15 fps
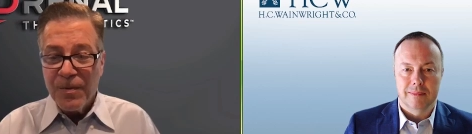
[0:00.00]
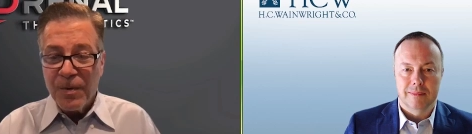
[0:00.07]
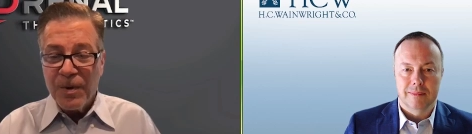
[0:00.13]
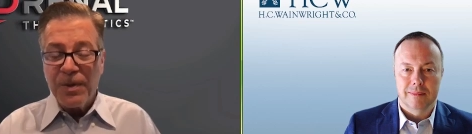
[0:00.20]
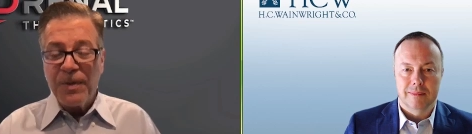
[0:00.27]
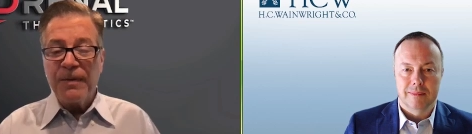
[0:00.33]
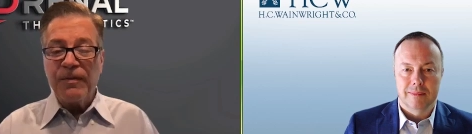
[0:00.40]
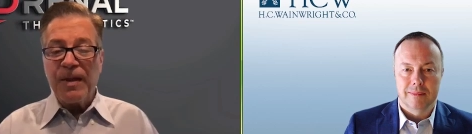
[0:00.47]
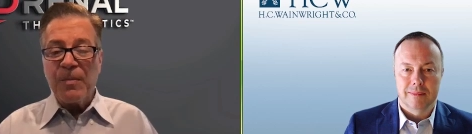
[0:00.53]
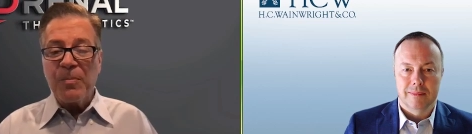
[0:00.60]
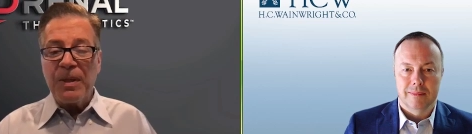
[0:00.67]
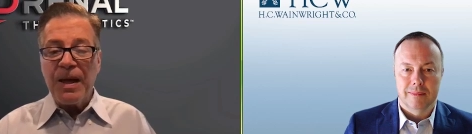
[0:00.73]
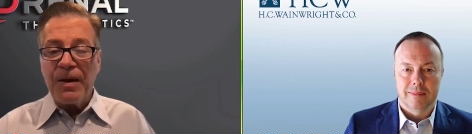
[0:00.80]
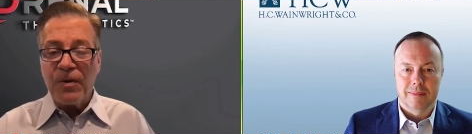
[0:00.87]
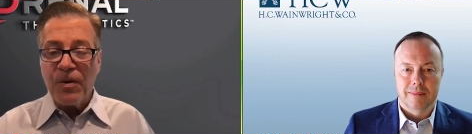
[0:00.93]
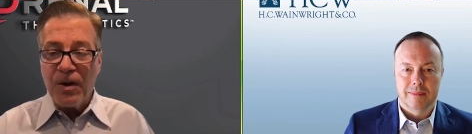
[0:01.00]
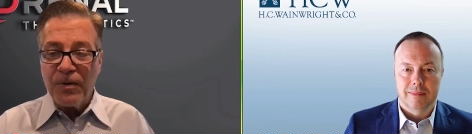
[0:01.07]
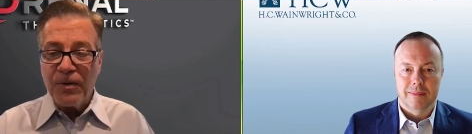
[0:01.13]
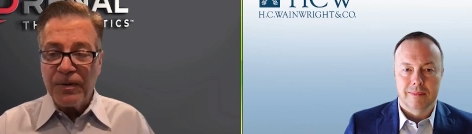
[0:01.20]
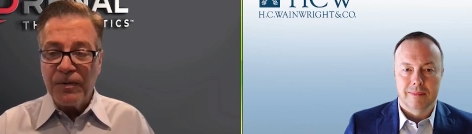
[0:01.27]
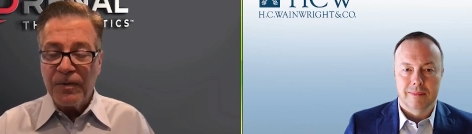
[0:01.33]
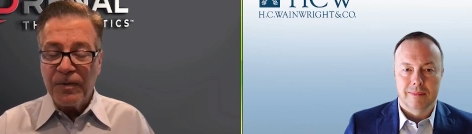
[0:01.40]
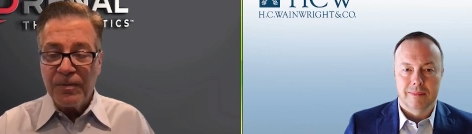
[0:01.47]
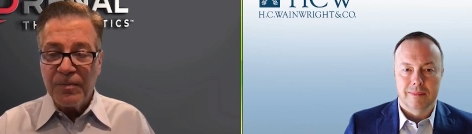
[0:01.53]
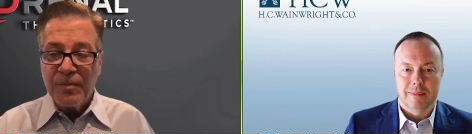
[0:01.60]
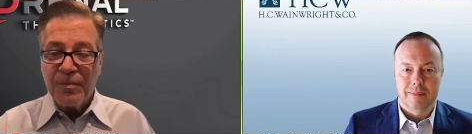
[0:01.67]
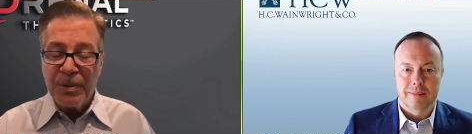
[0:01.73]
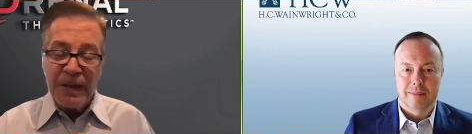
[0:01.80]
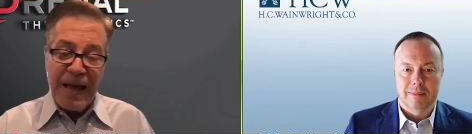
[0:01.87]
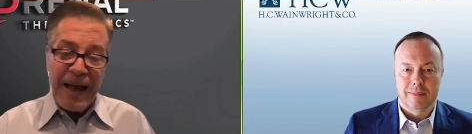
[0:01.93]
Speaker 1: What are the things that block arteries?
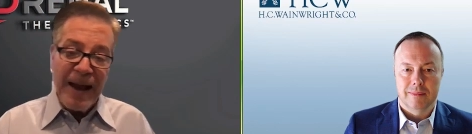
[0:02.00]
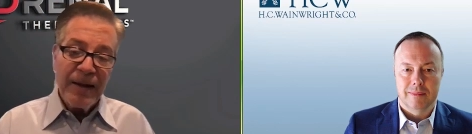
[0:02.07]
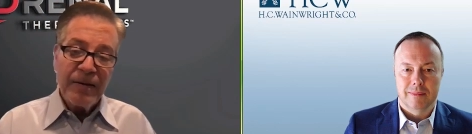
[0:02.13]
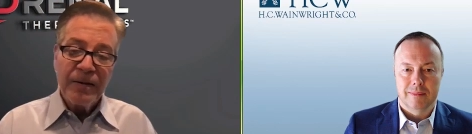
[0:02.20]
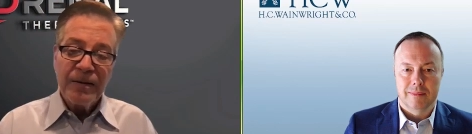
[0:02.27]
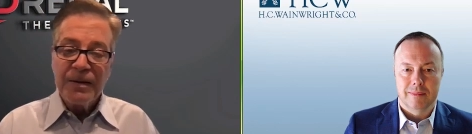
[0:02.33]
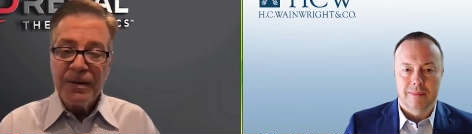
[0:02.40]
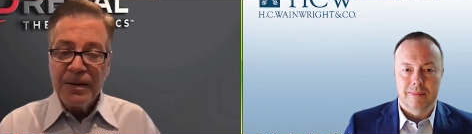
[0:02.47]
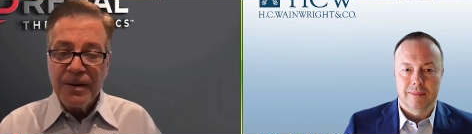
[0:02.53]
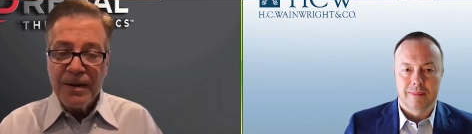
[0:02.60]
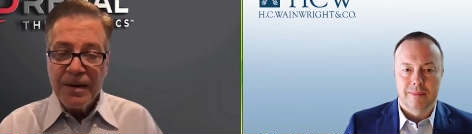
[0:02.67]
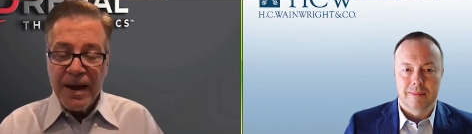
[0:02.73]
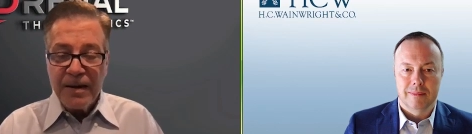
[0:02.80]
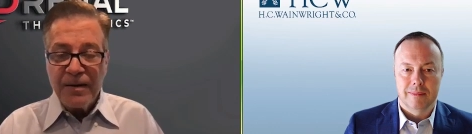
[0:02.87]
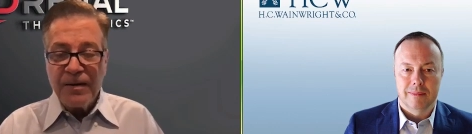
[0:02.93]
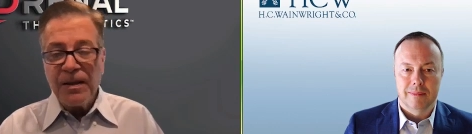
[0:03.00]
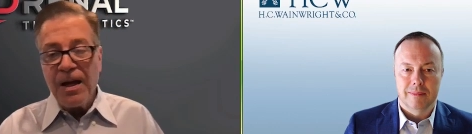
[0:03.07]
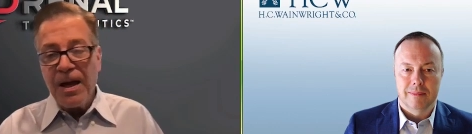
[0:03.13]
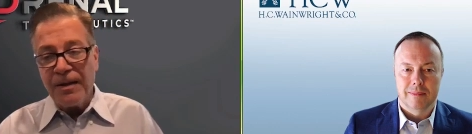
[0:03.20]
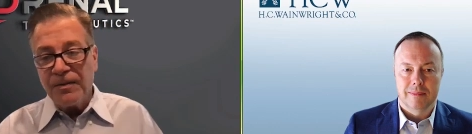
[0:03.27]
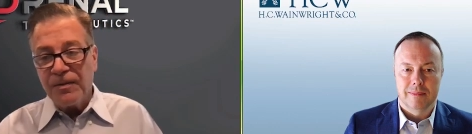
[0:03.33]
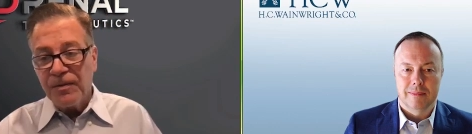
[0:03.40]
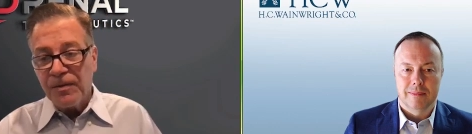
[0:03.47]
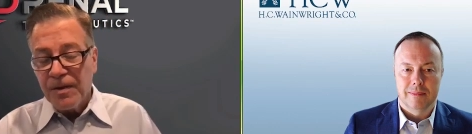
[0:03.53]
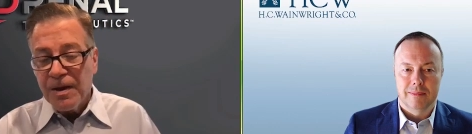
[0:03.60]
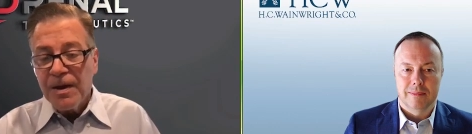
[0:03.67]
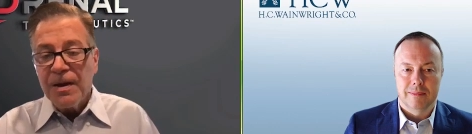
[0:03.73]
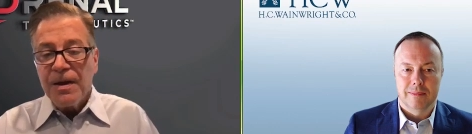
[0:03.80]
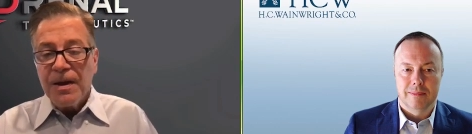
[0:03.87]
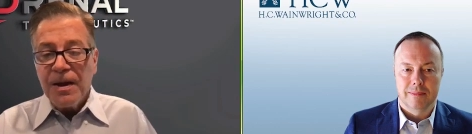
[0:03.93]
Plaque and clots.
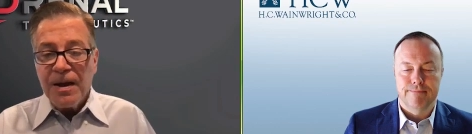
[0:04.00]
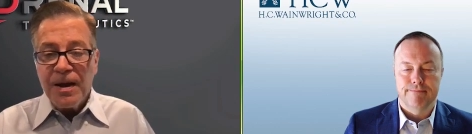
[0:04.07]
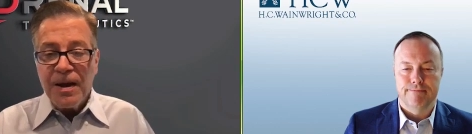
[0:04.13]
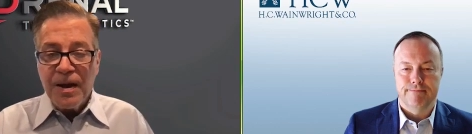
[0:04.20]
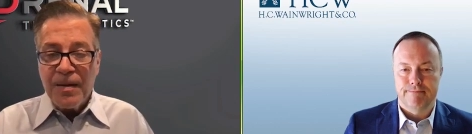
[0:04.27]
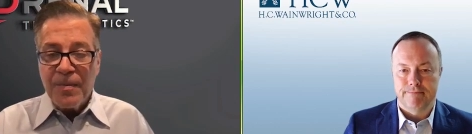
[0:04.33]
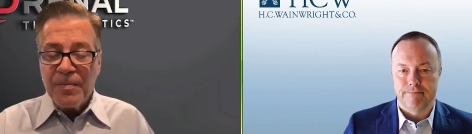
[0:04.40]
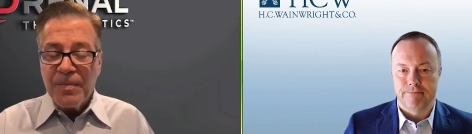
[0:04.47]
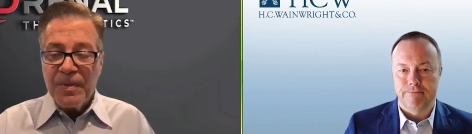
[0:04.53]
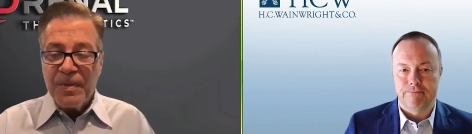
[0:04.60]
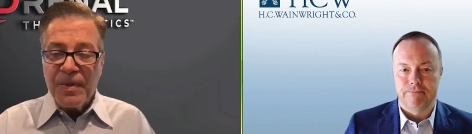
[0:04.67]
Uh, the